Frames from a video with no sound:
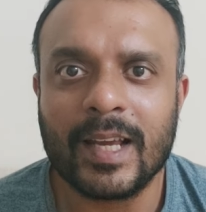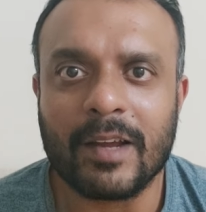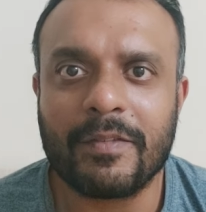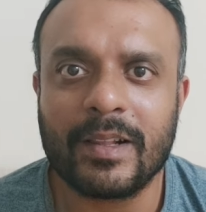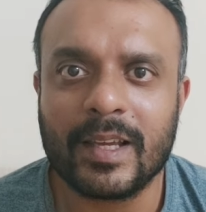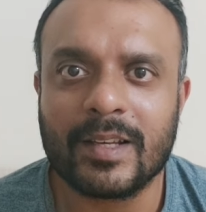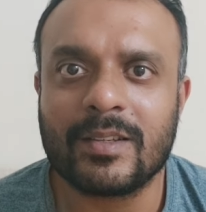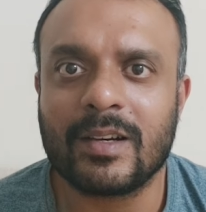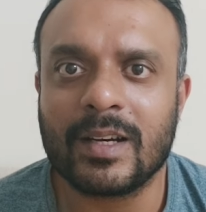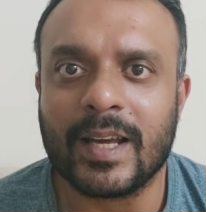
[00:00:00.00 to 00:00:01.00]
I felt there are
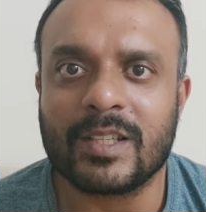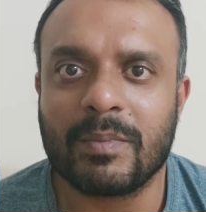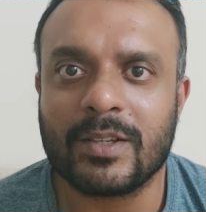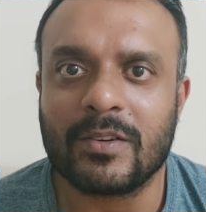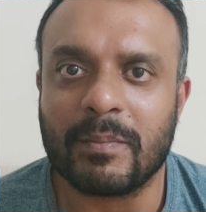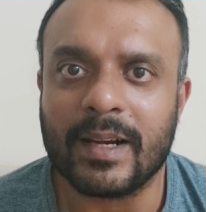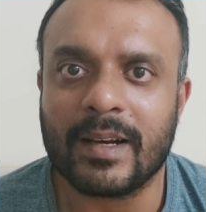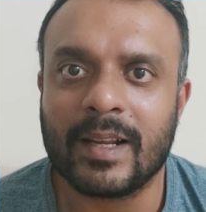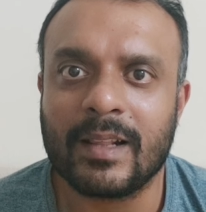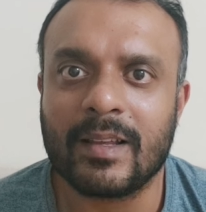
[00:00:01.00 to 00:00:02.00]
certain aspects of
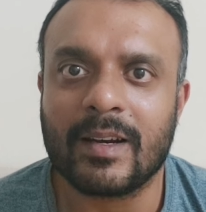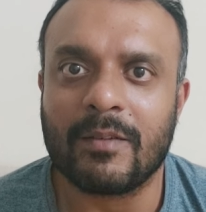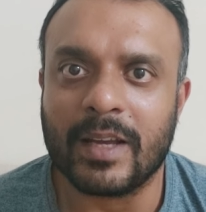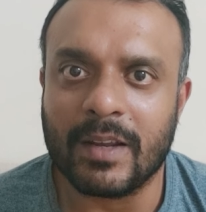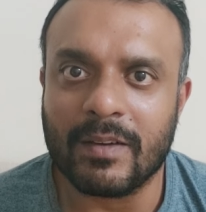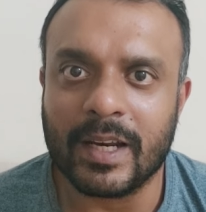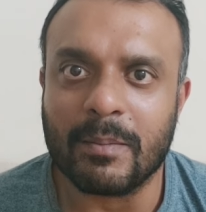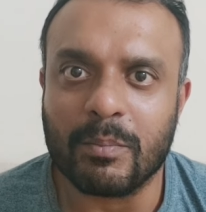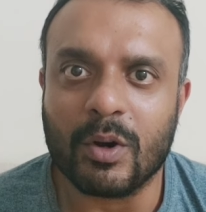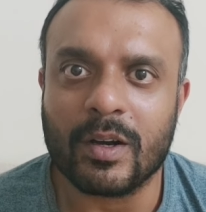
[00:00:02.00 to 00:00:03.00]
mental health that are very
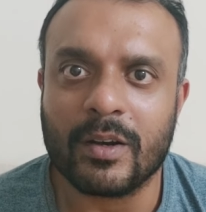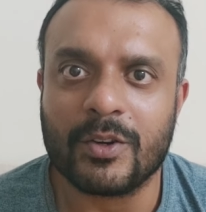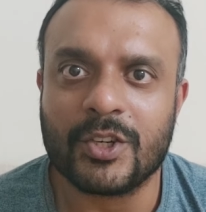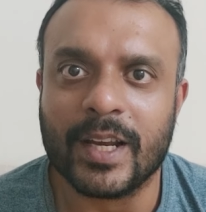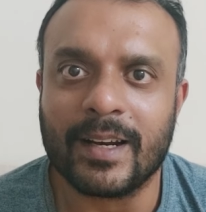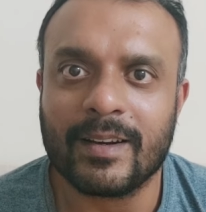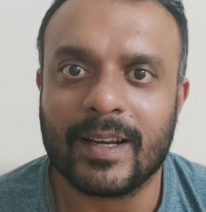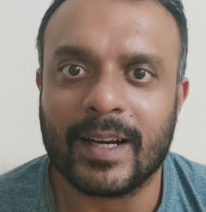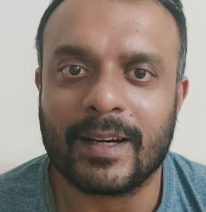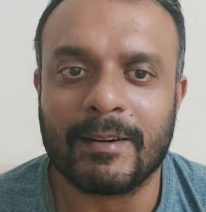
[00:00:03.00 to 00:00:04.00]
important to share.
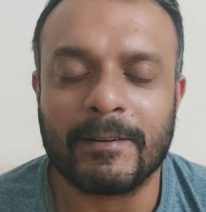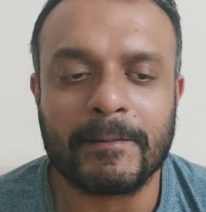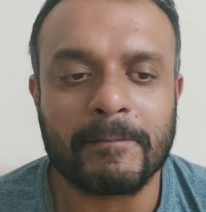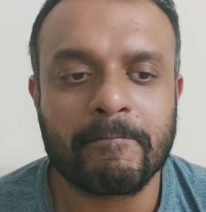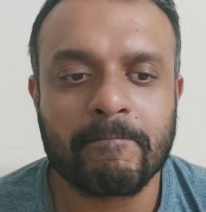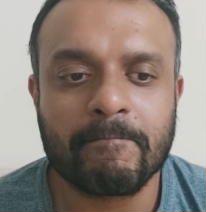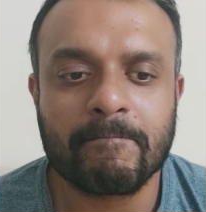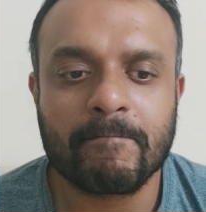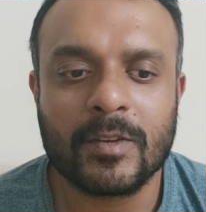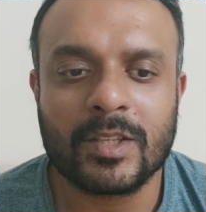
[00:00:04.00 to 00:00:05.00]
And
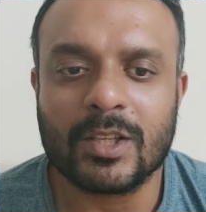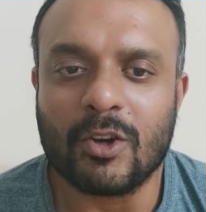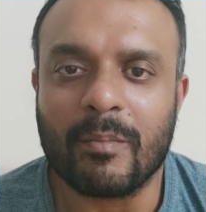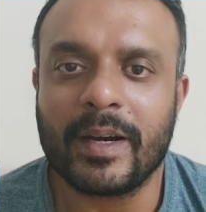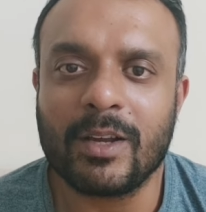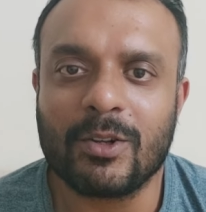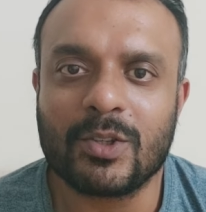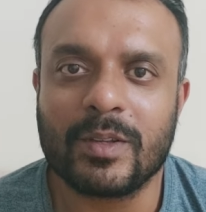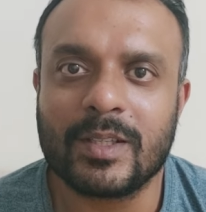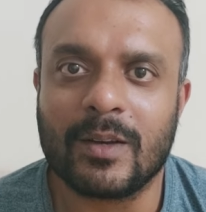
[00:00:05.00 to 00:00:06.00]
since comedy
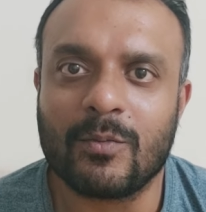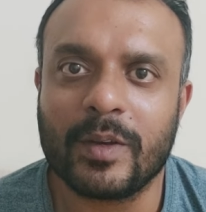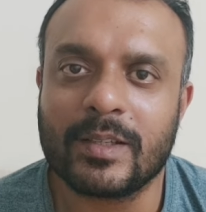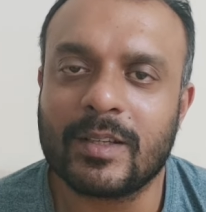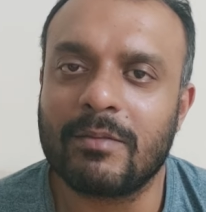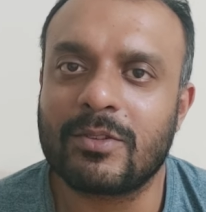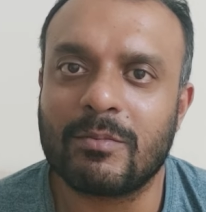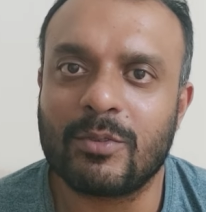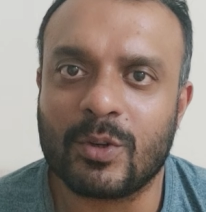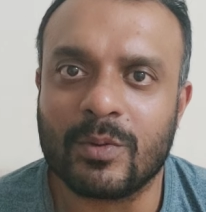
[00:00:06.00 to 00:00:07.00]
also in some ways comes
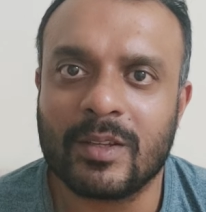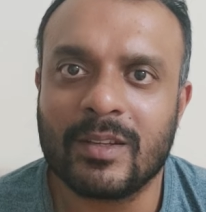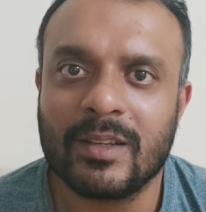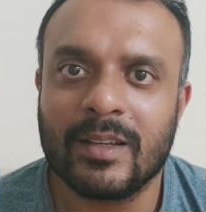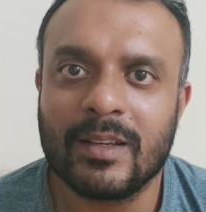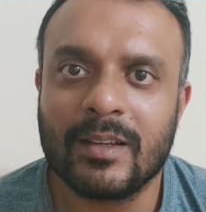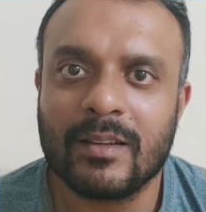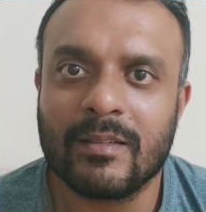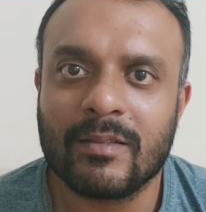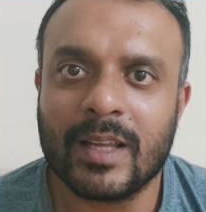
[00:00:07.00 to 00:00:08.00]
from truth,
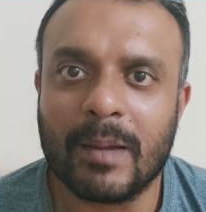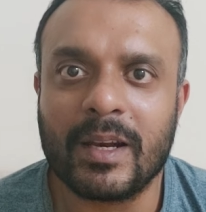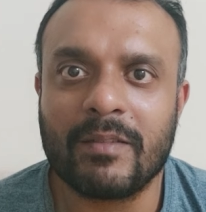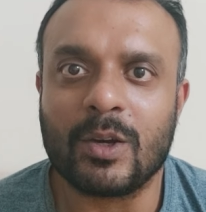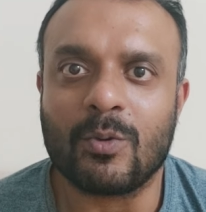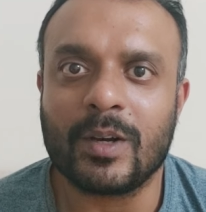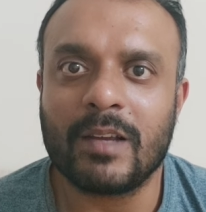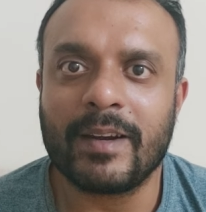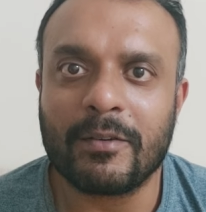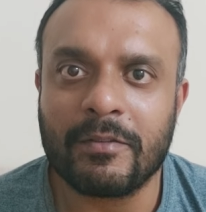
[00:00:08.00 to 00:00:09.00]
I believe the only
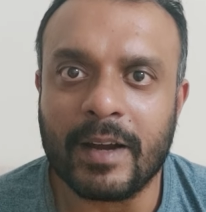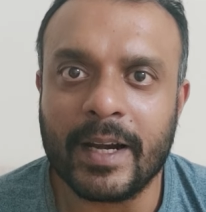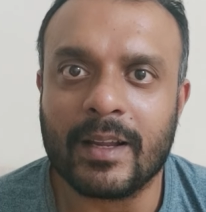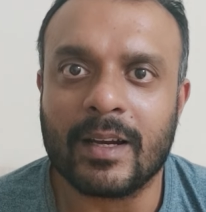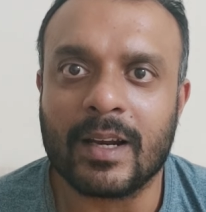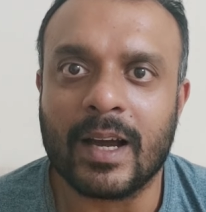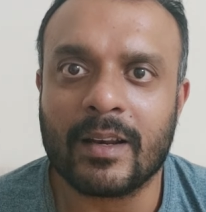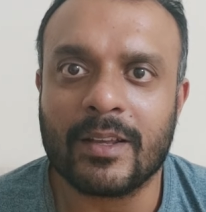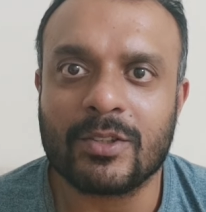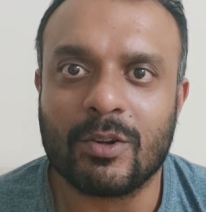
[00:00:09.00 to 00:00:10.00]
way to fight a
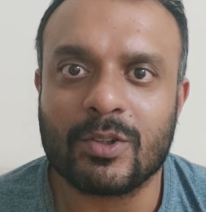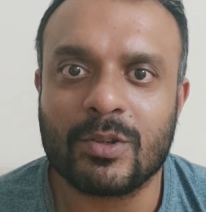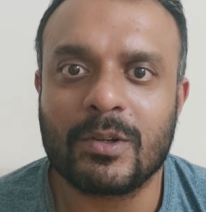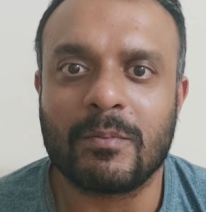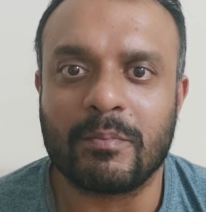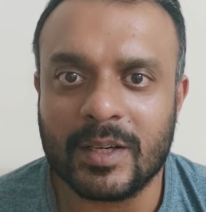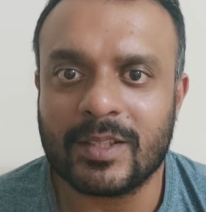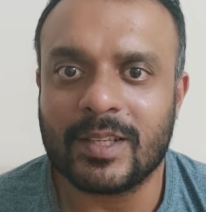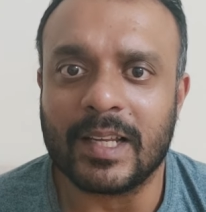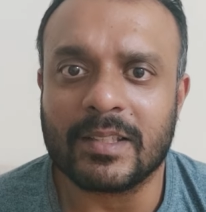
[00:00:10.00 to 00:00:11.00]
narc is also to
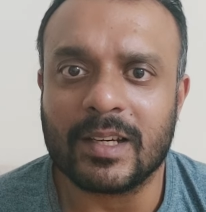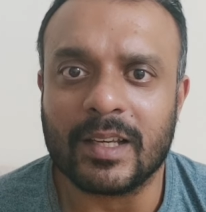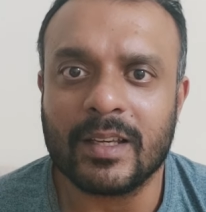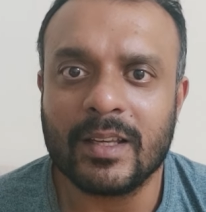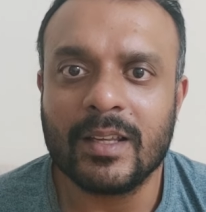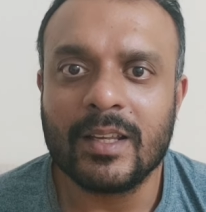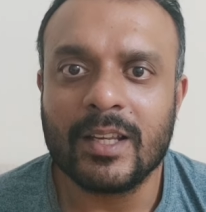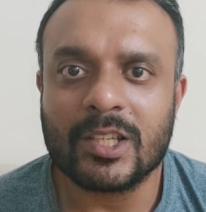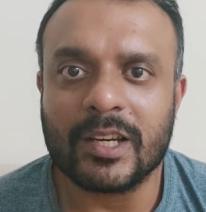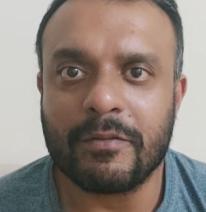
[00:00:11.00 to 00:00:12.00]
mercilessly
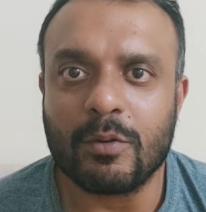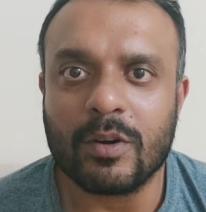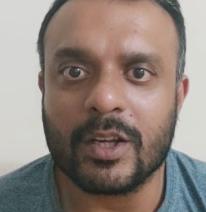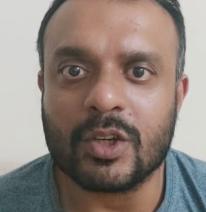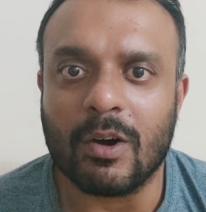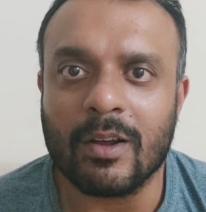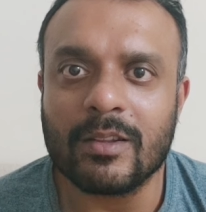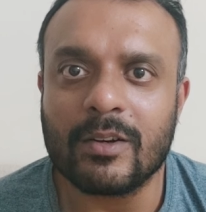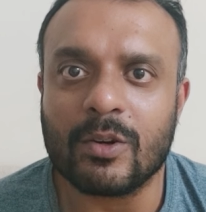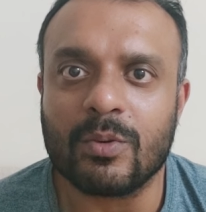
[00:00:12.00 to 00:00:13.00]
stay focused on
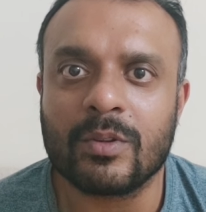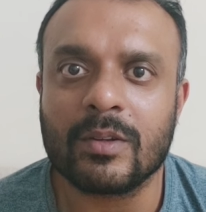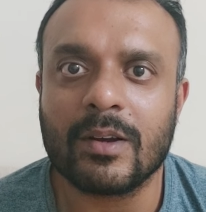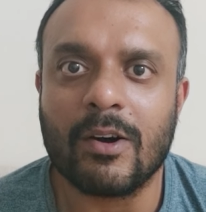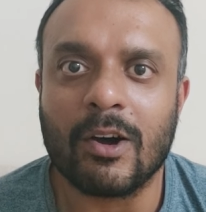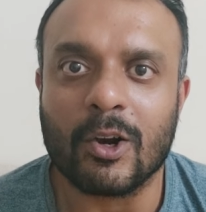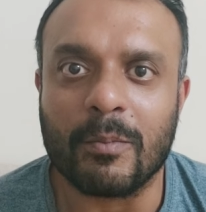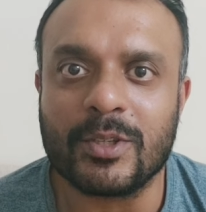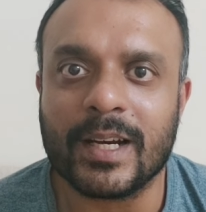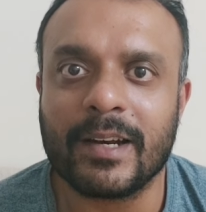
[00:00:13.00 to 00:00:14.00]
the truth, on
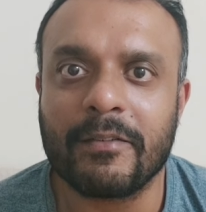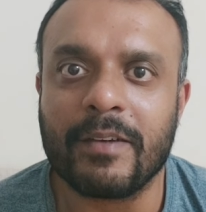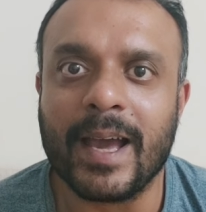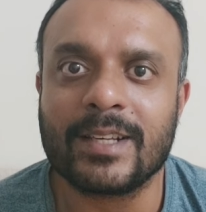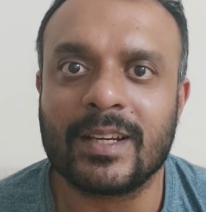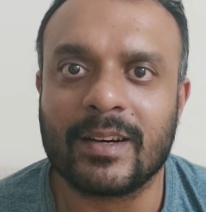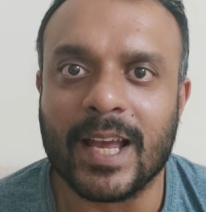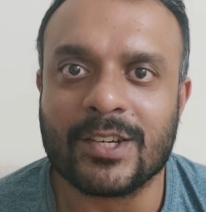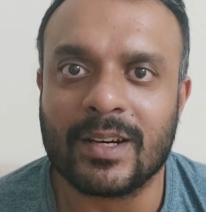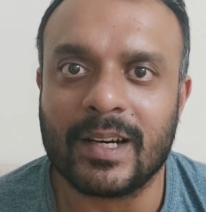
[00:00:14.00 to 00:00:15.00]
objective facts and
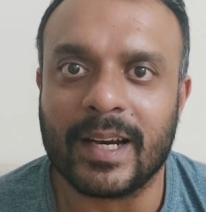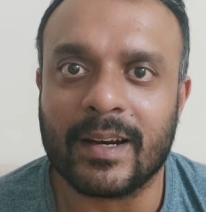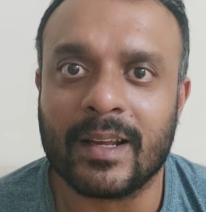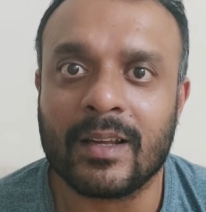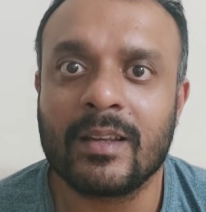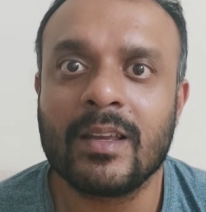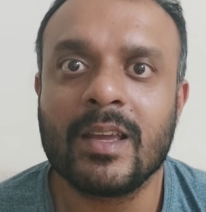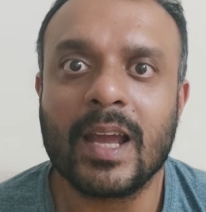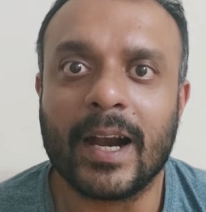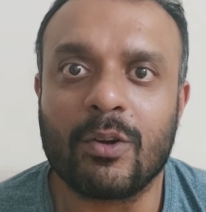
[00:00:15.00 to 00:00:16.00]
rational data,
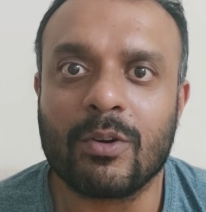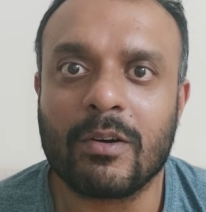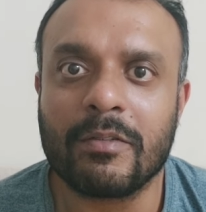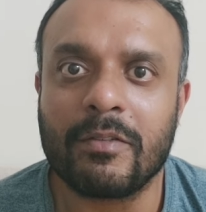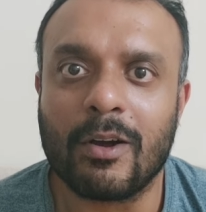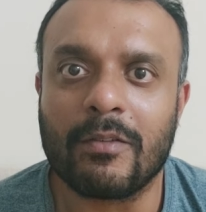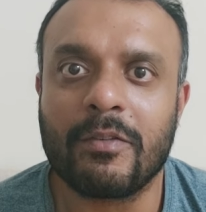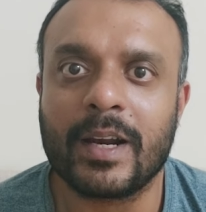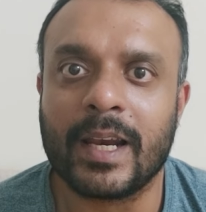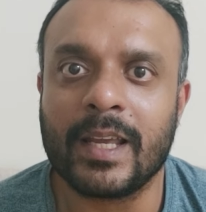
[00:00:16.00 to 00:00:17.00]
and do not fall
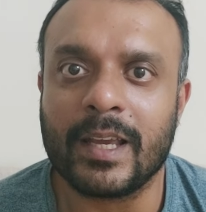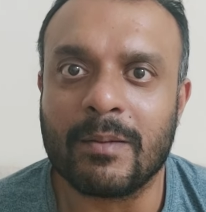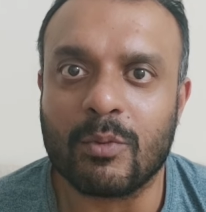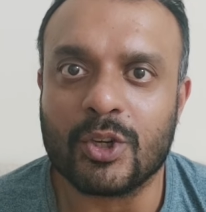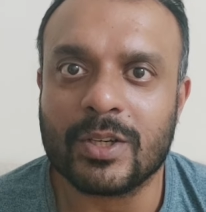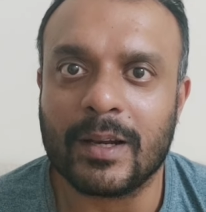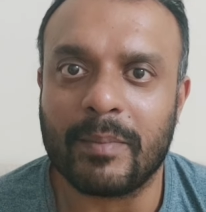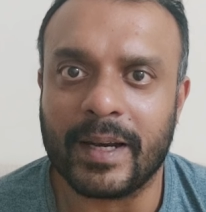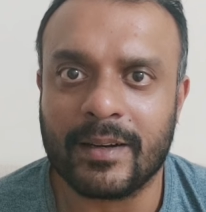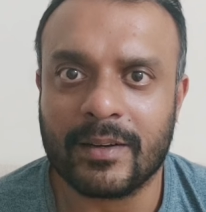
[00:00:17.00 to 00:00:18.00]
for any emotional
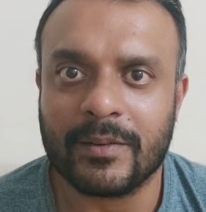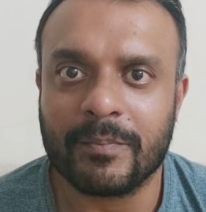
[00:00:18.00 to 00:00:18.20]
bait.